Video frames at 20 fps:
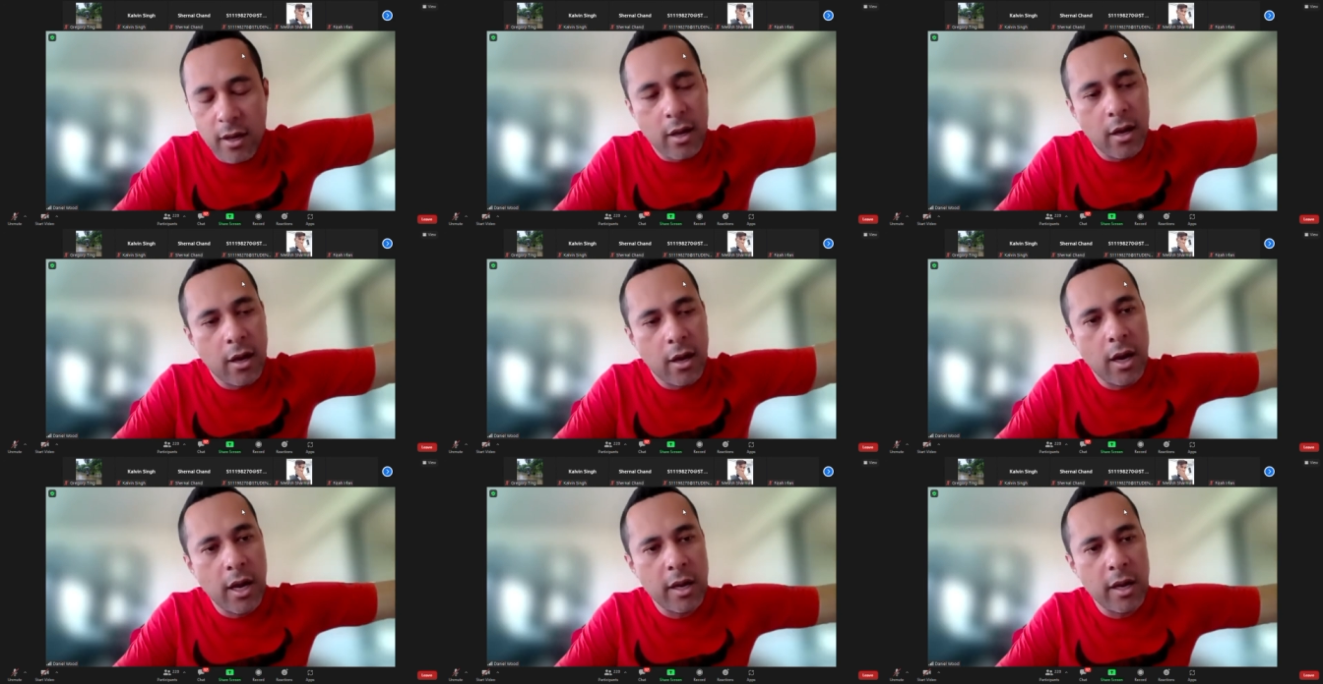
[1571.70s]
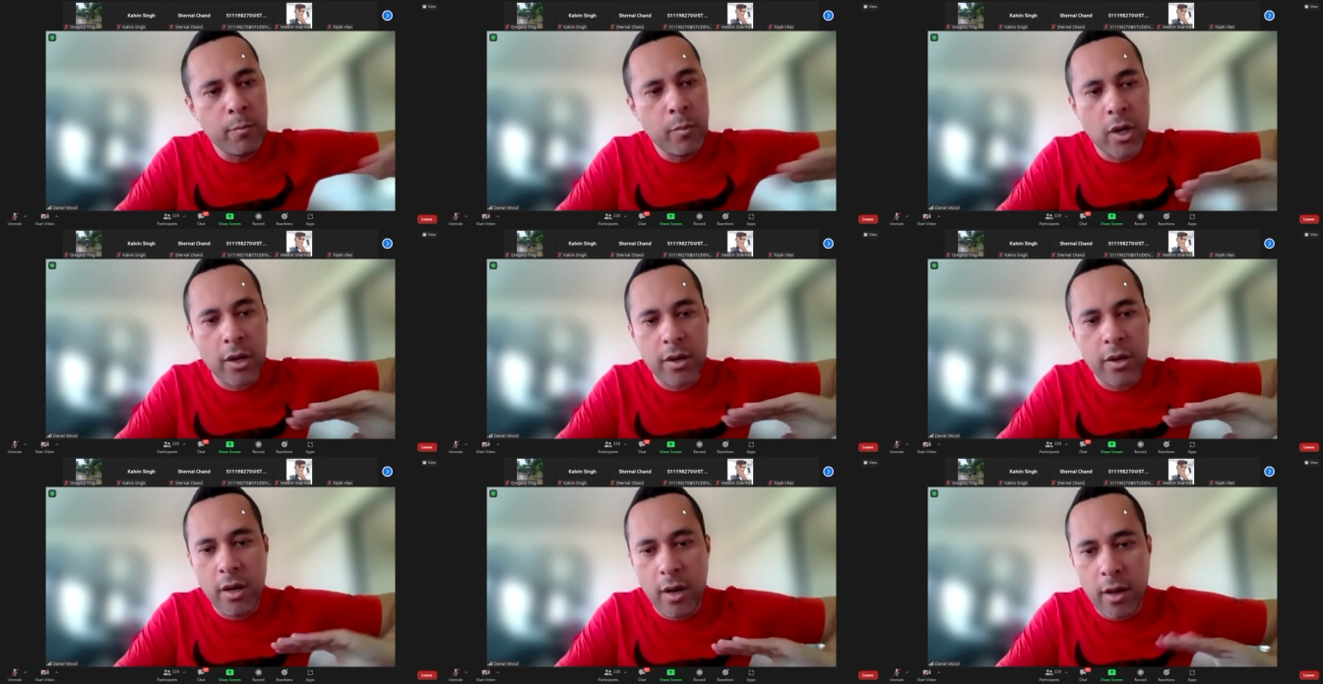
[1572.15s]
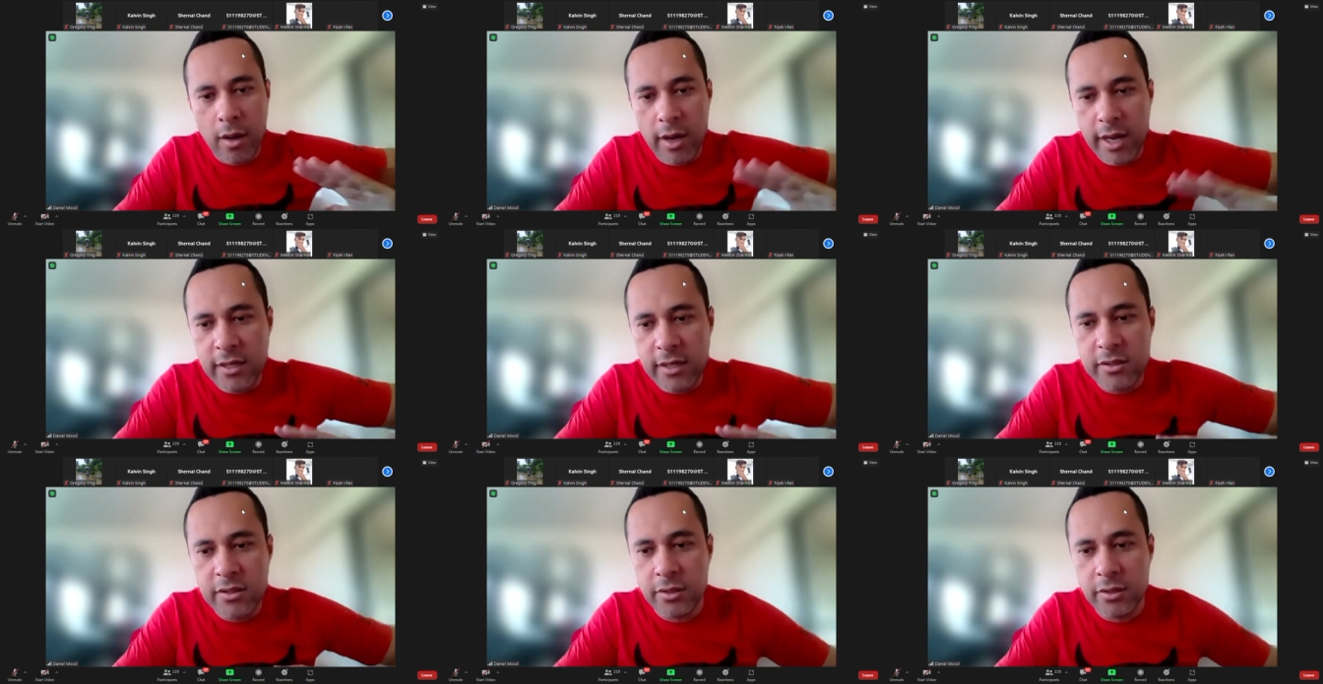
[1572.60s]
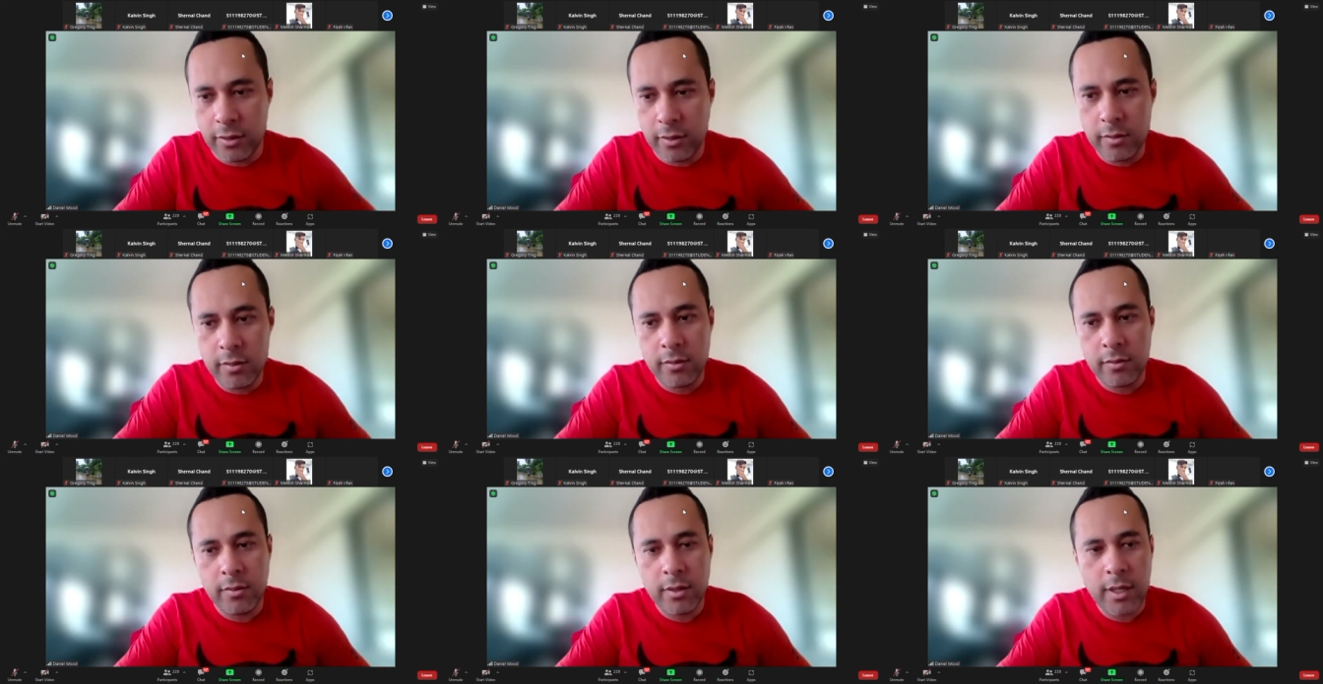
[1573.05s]
I'm not lying to
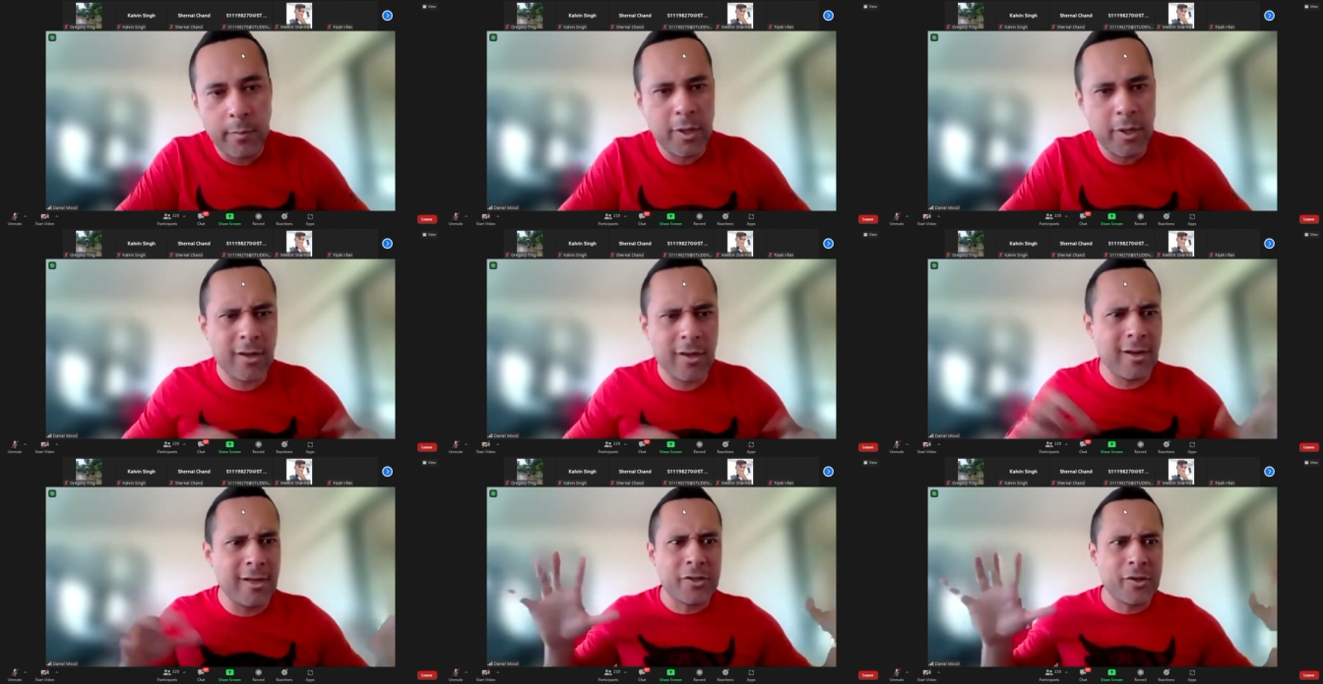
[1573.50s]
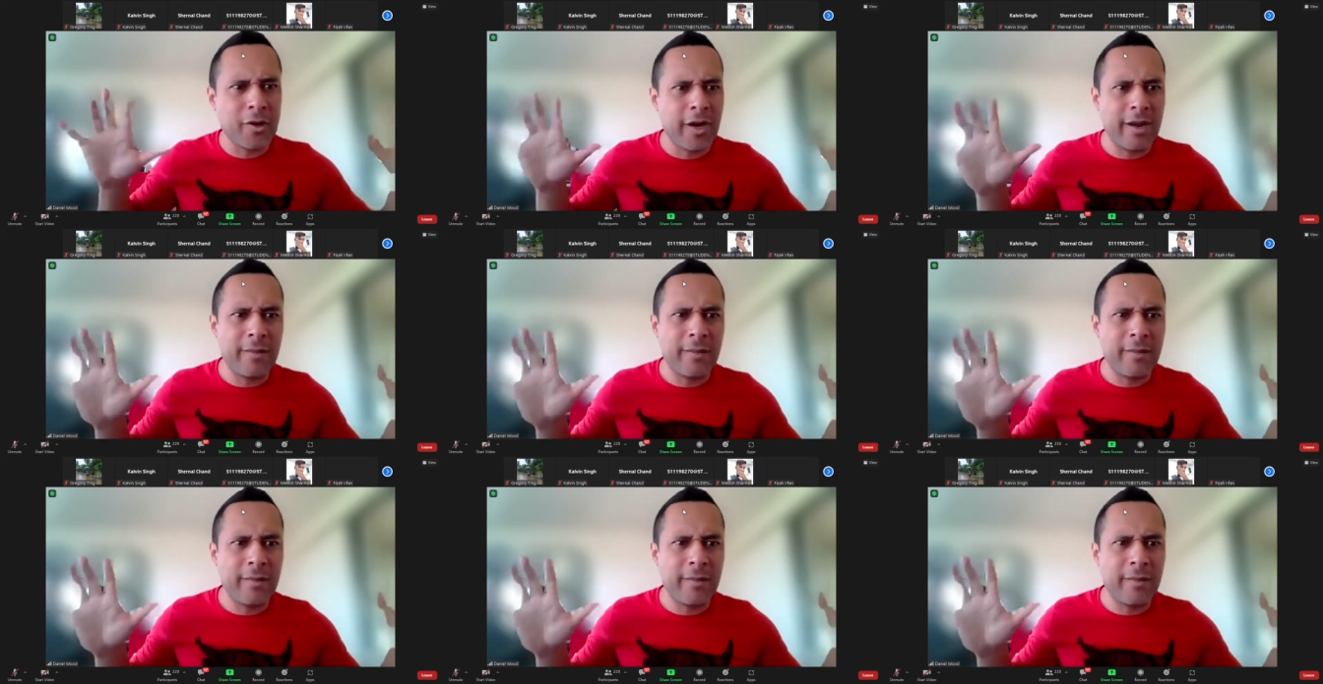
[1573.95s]
you. I'm not going to try